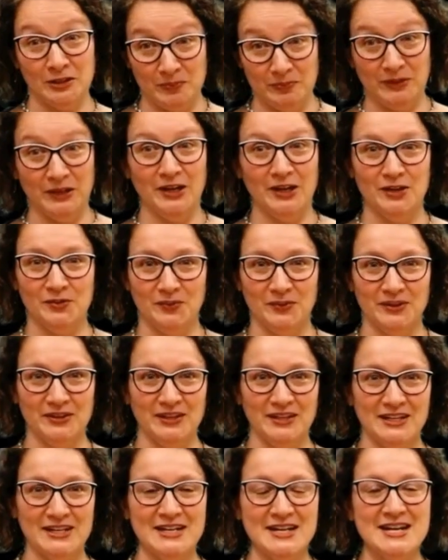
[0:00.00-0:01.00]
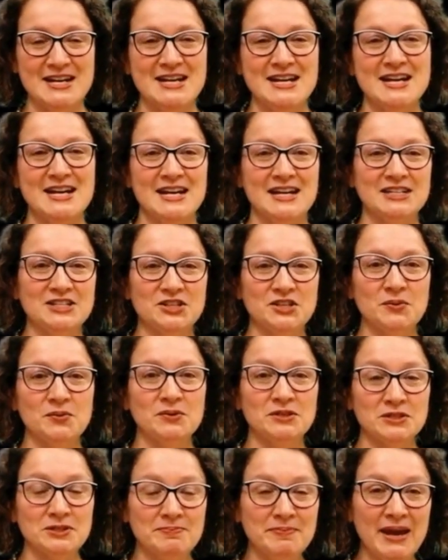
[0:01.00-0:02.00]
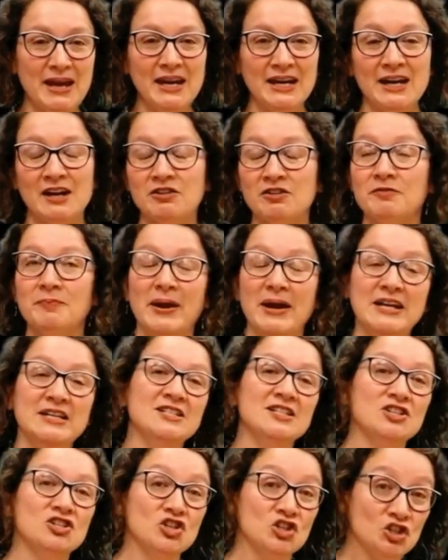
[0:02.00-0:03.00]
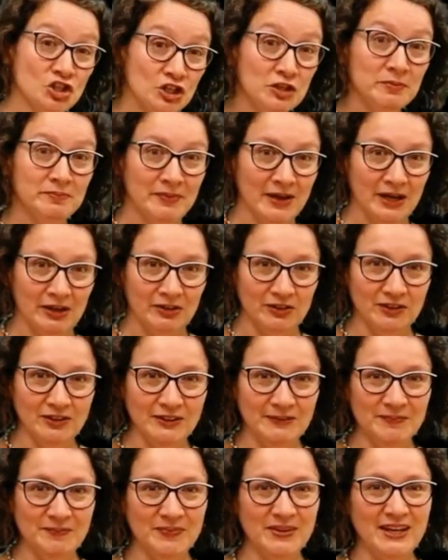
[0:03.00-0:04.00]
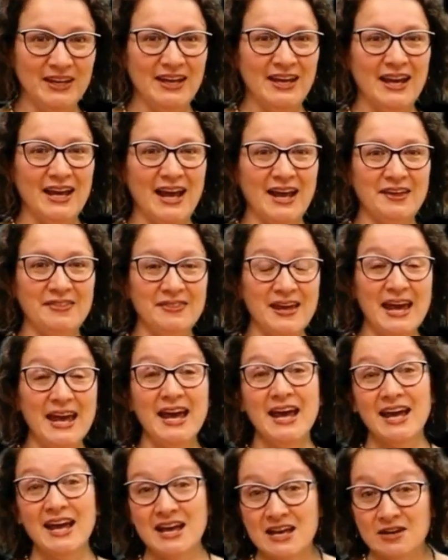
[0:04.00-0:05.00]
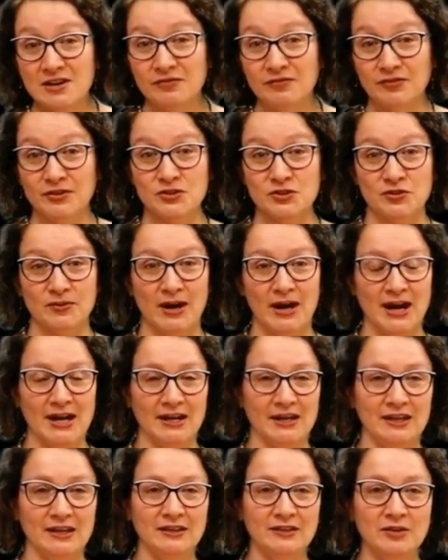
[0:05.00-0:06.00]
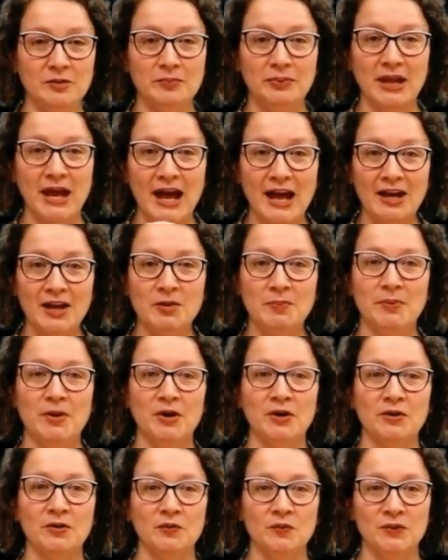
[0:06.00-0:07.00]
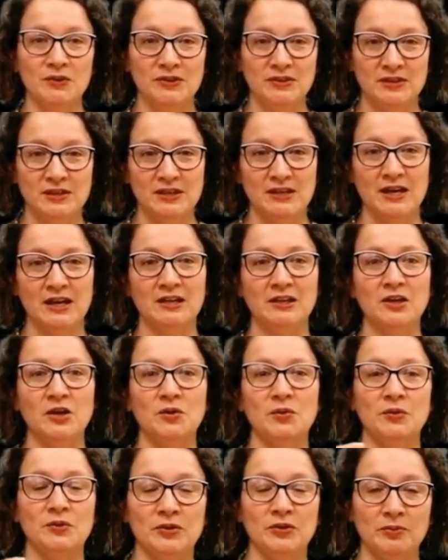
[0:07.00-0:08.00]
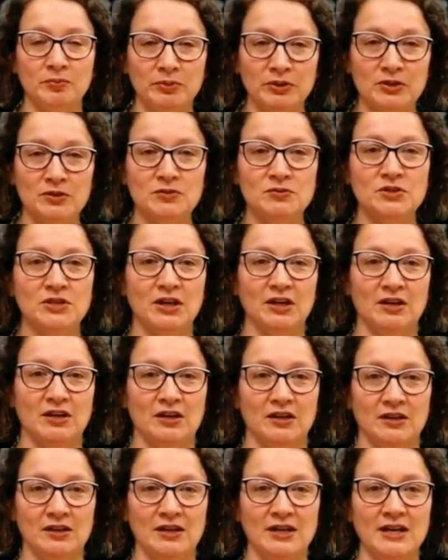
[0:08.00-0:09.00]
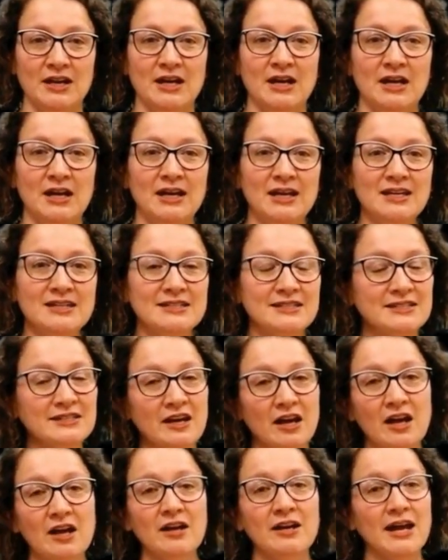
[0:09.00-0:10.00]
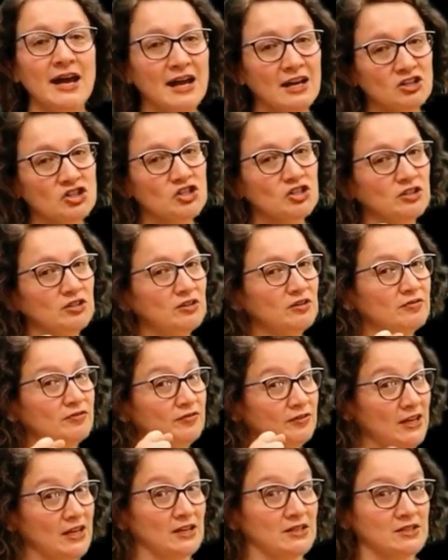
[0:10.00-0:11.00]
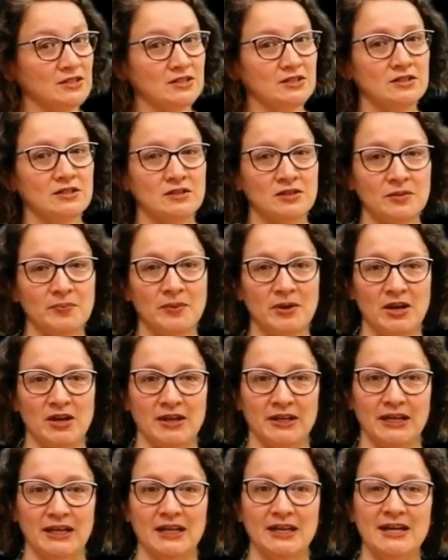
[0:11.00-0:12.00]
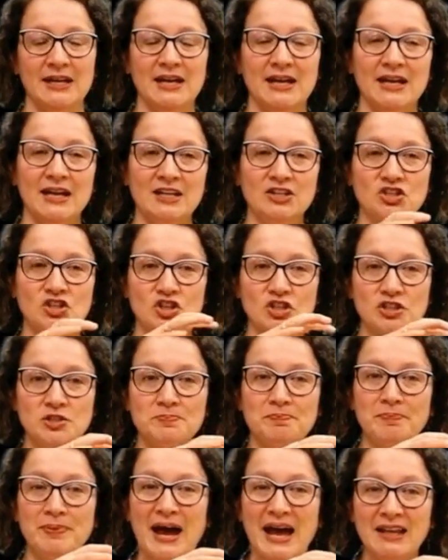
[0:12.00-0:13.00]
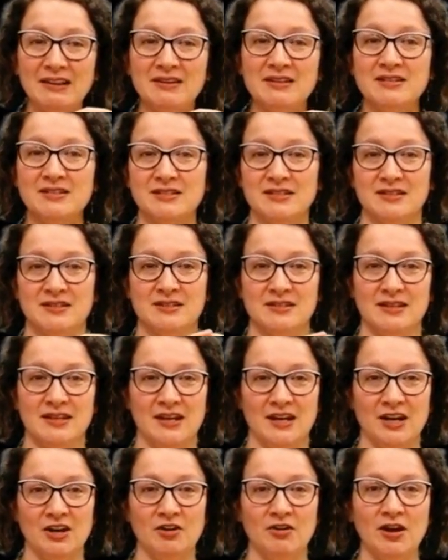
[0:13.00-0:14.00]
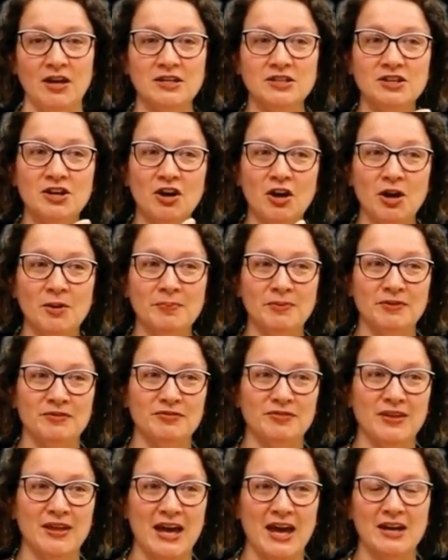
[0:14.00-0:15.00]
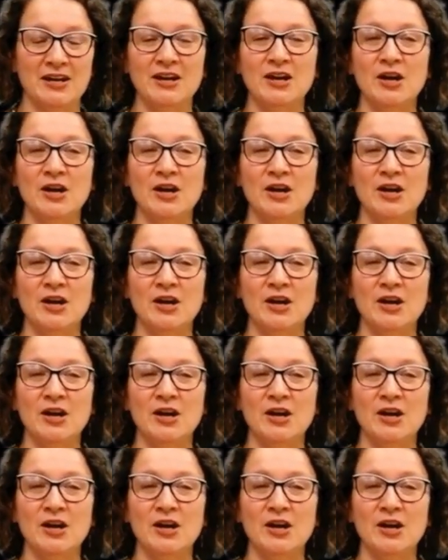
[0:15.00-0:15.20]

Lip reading: played with it. And so it's made out of painted sheet metal. And the head of the dragon, the black part with the yellow and the blue tongue, is not actually affixed to the body. It just balances there on top of that